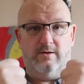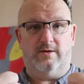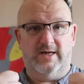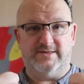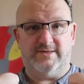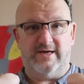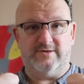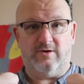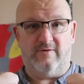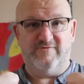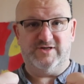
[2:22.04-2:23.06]
Let's get the
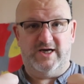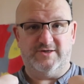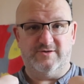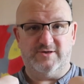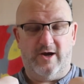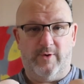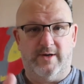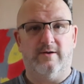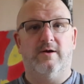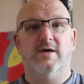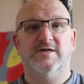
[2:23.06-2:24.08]
conversations going.
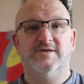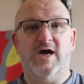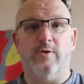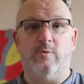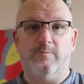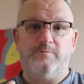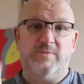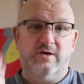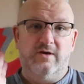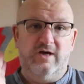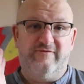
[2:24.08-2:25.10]
So
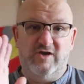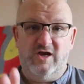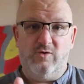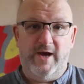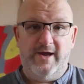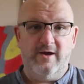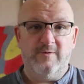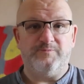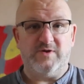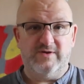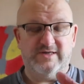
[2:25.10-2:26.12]
if you're new here,
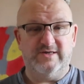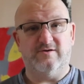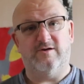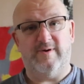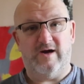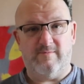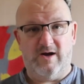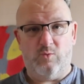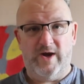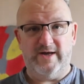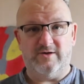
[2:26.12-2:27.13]
this is all about my
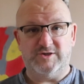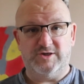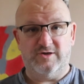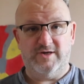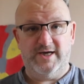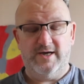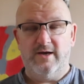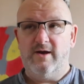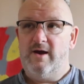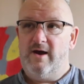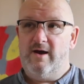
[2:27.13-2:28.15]
weight loss journey
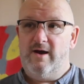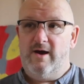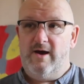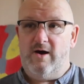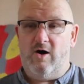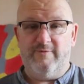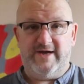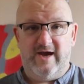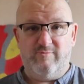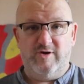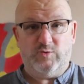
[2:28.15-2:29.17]
on the
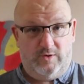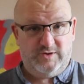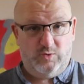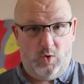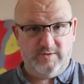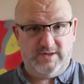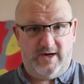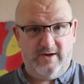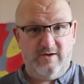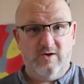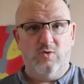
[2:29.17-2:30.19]
Cambridge 1-to-1
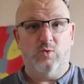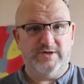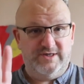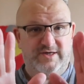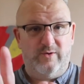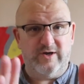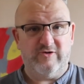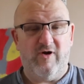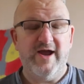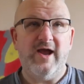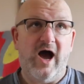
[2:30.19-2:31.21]
diet, which is going
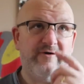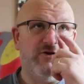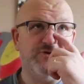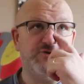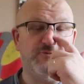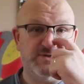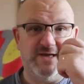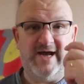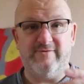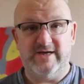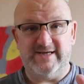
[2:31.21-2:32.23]
great. I've lost up to
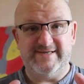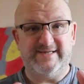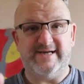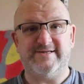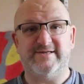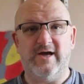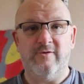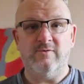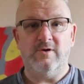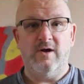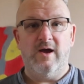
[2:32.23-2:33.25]
now nearly 6
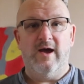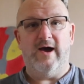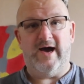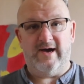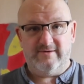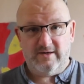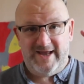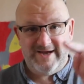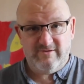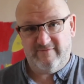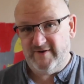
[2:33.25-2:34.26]
stone, and
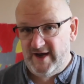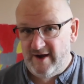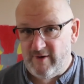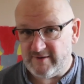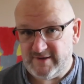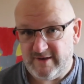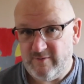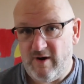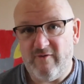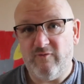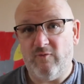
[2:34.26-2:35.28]
later in the video I'll tell you
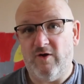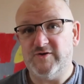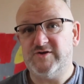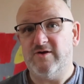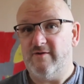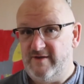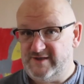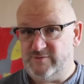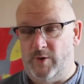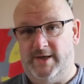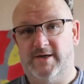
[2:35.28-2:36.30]
what I've lost
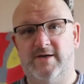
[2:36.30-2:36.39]
this week.